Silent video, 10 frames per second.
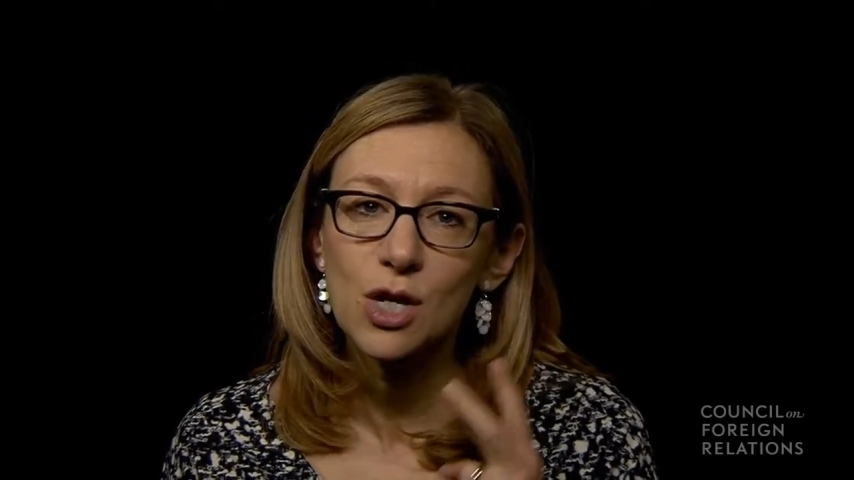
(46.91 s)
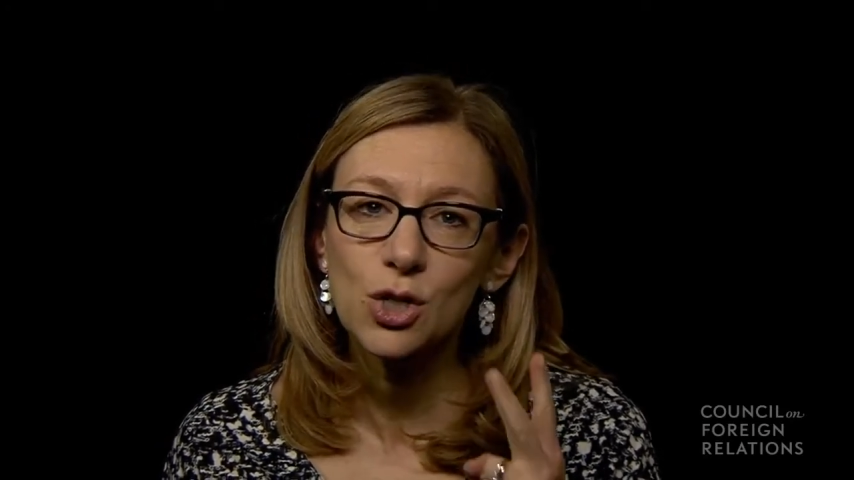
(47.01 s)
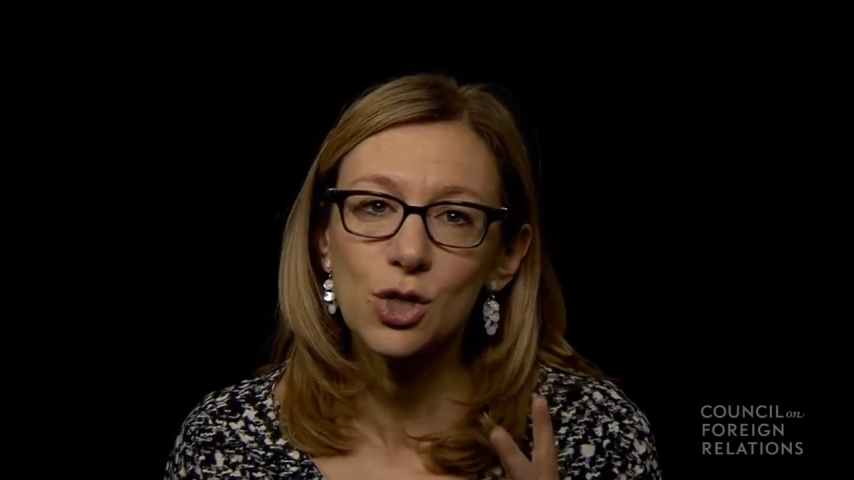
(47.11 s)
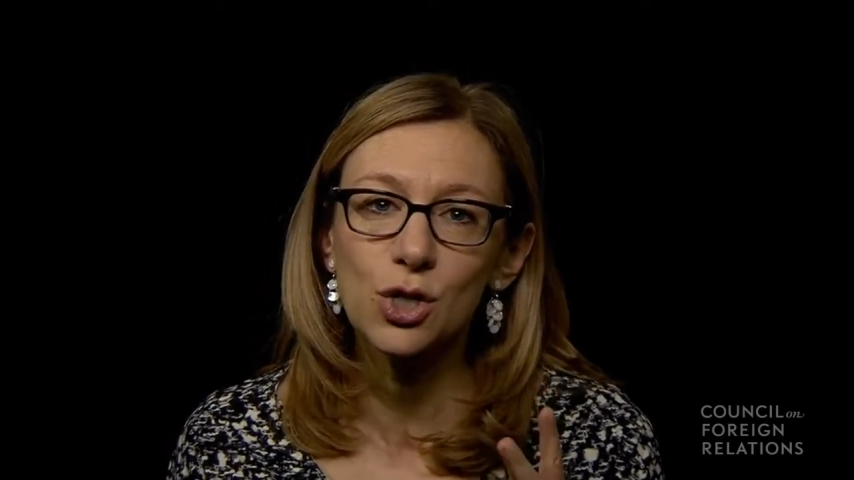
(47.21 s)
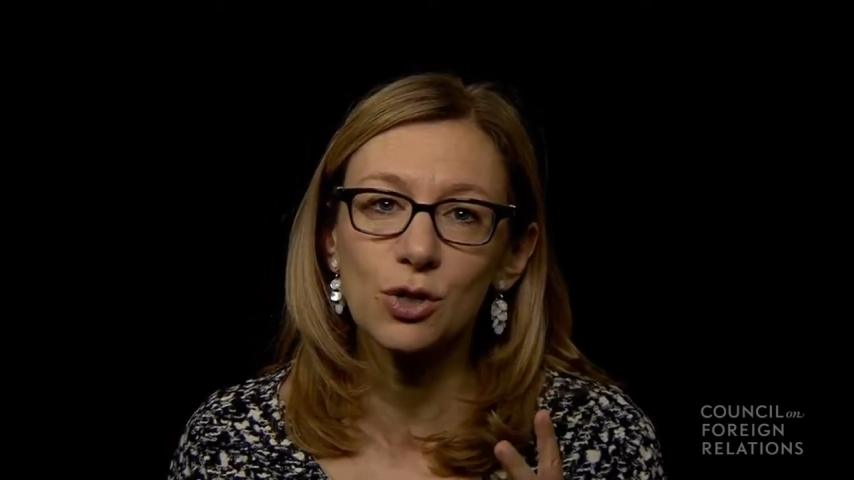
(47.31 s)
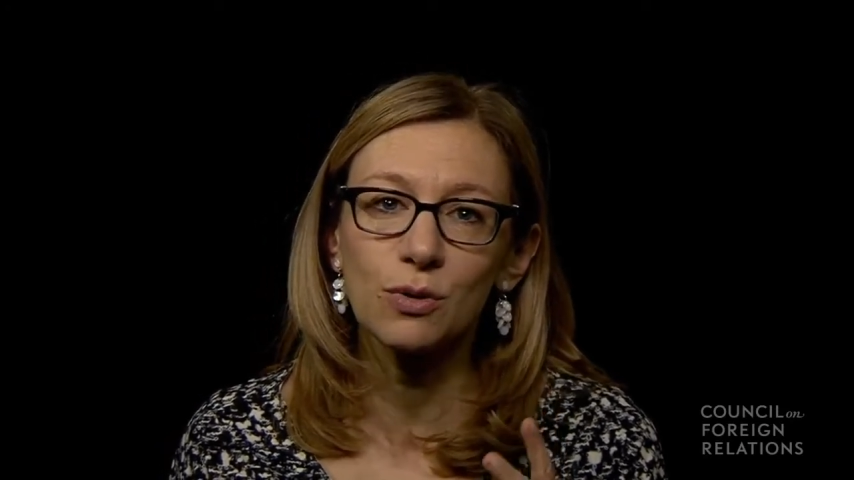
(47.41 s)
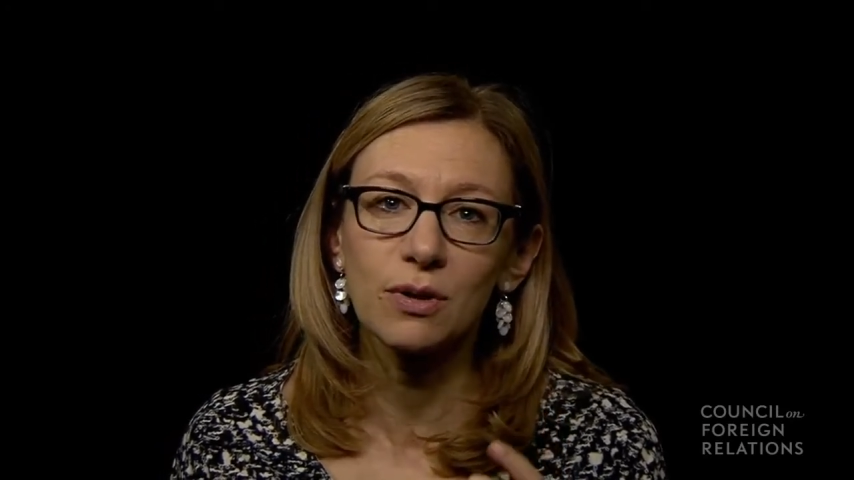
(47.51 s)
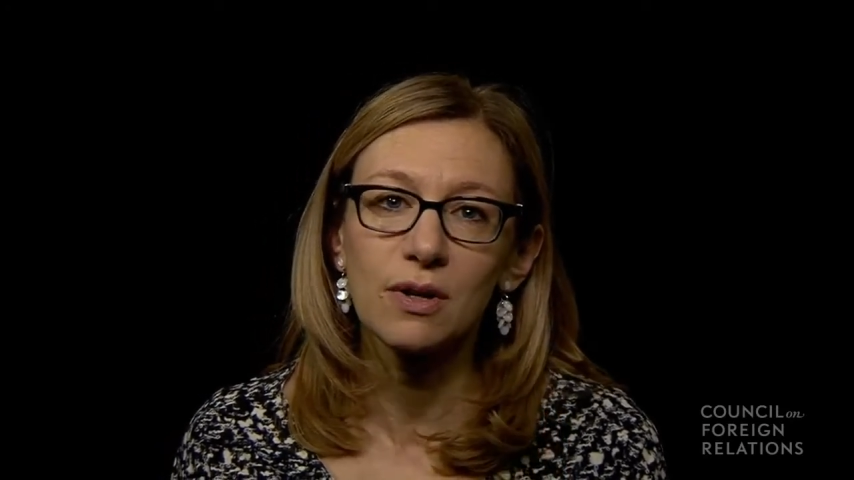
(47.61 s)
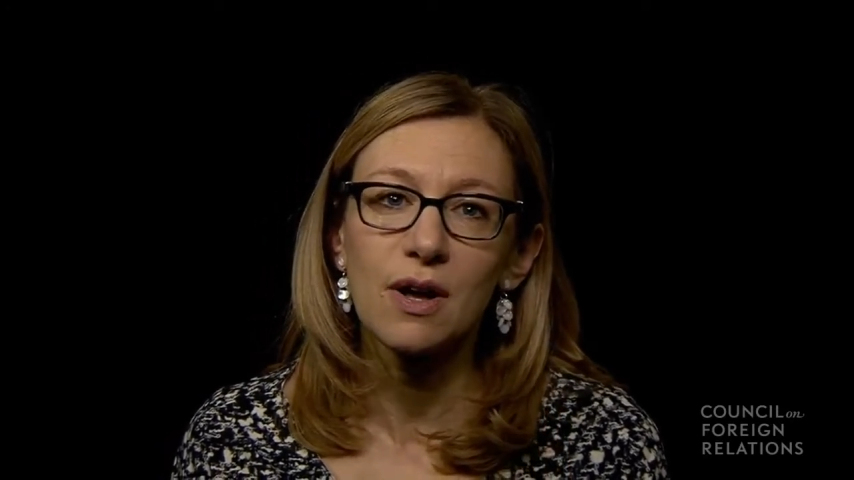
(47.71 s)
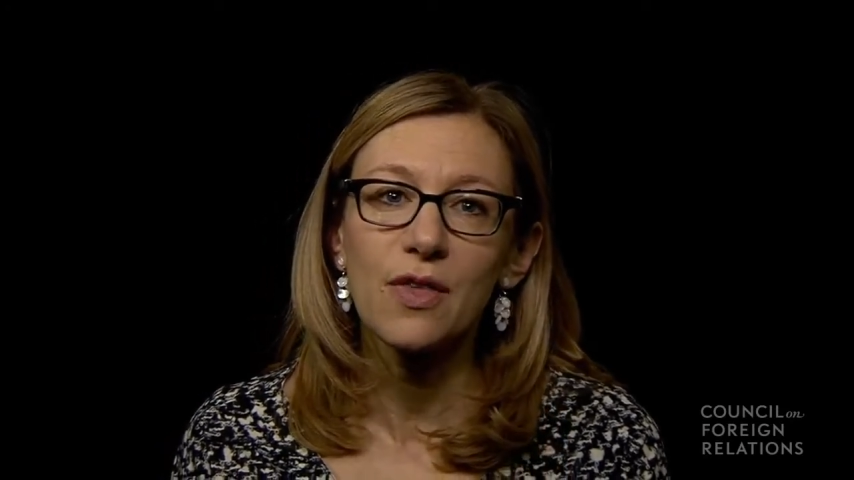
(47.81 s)
Two,
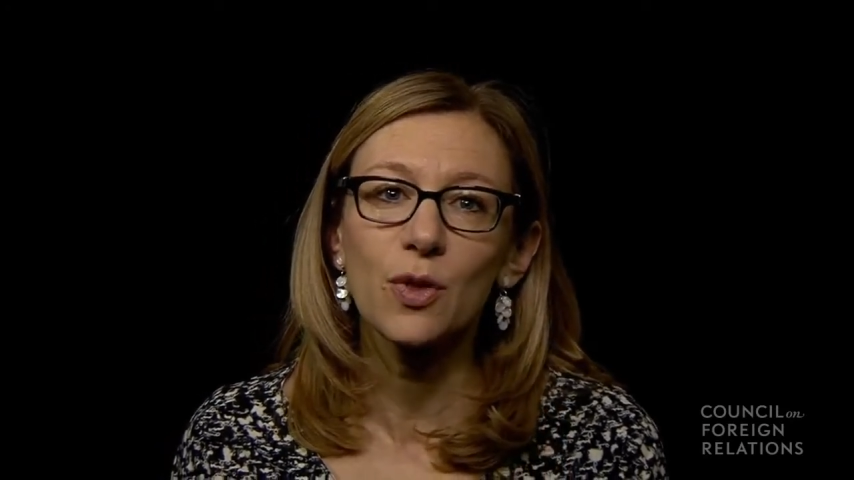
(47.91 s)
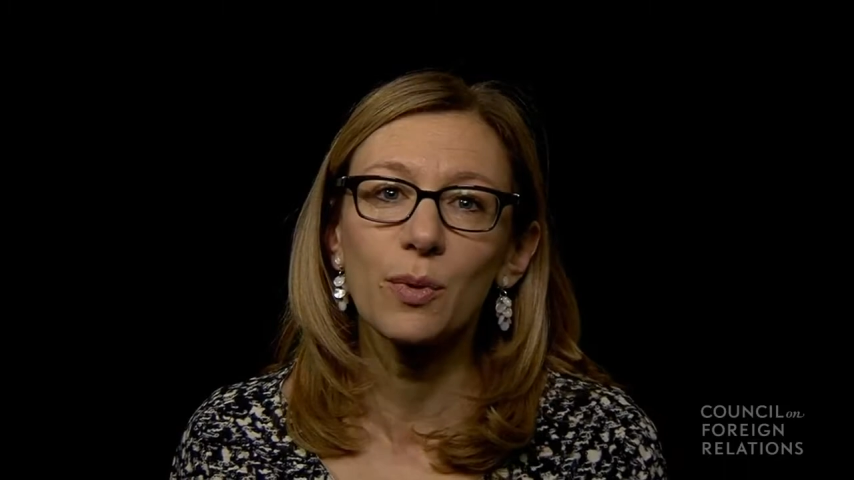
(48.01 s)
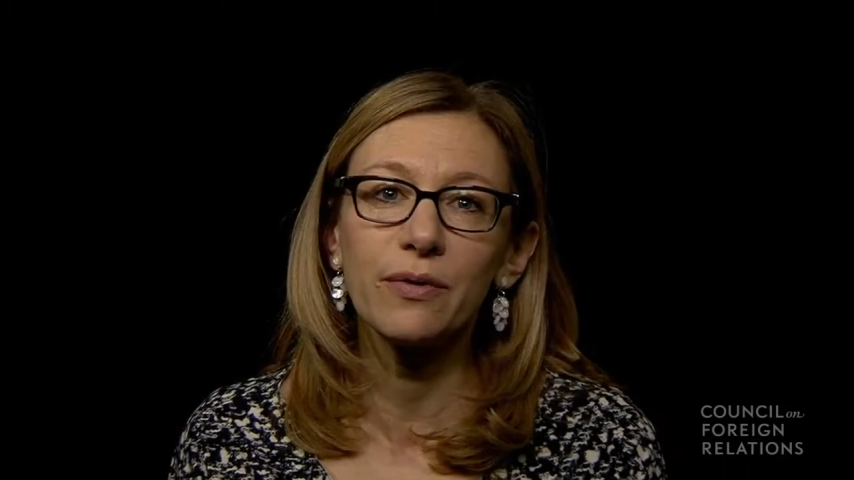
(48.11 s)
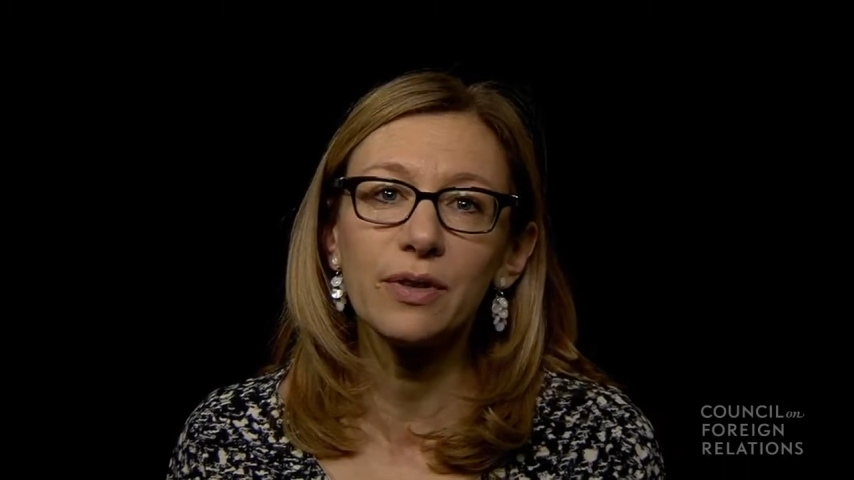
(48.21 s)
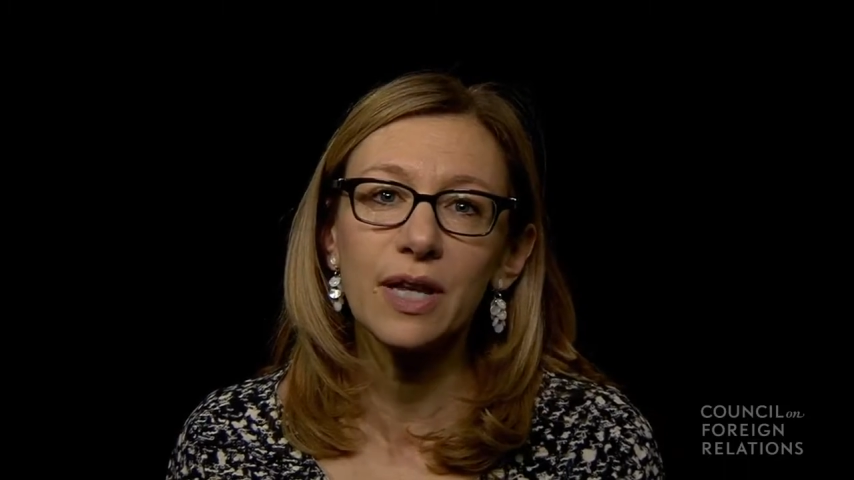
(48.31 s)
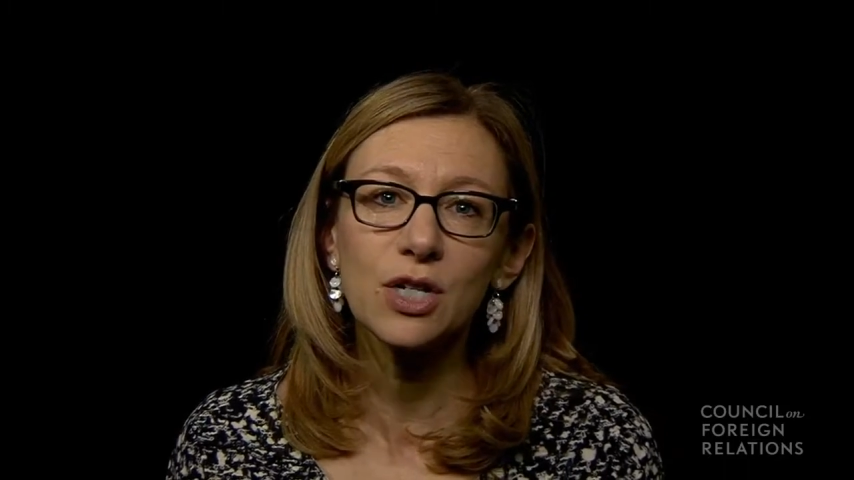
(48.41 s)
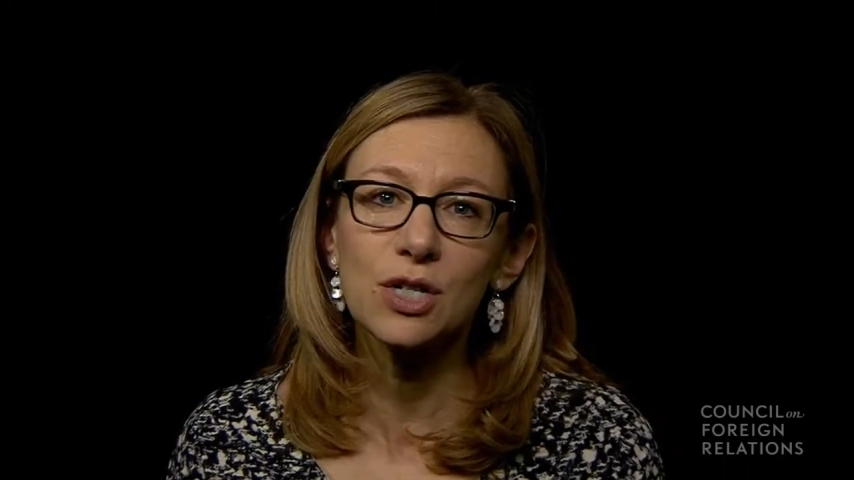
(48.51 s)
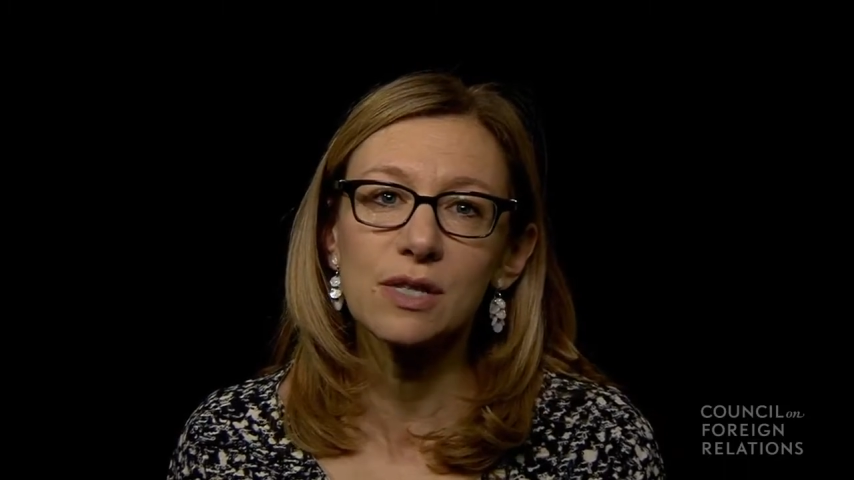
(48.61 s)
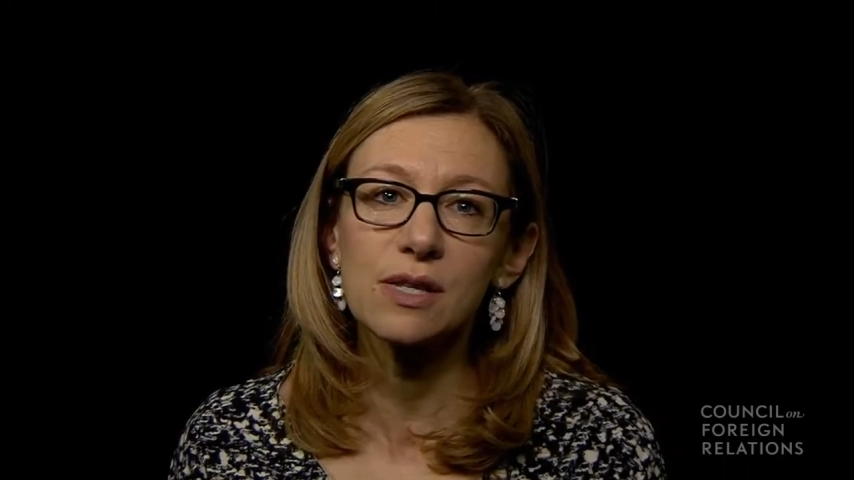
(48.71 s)
the revelations